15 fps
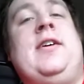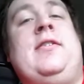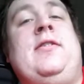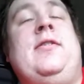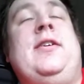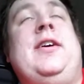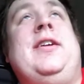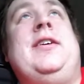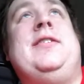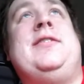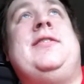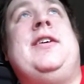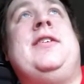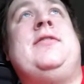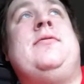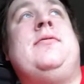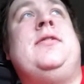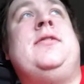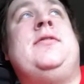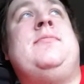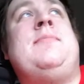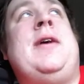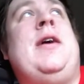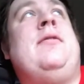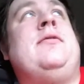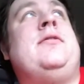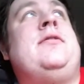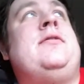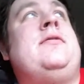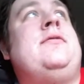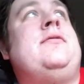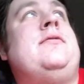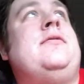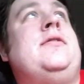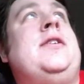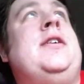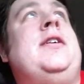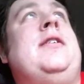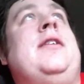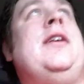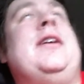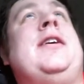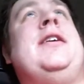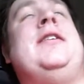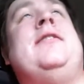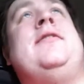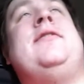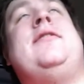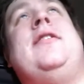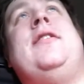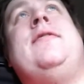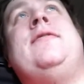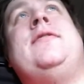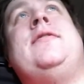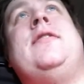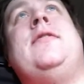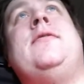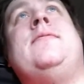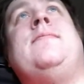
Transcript: including any accessories, mounts, any of that kind of stuff. So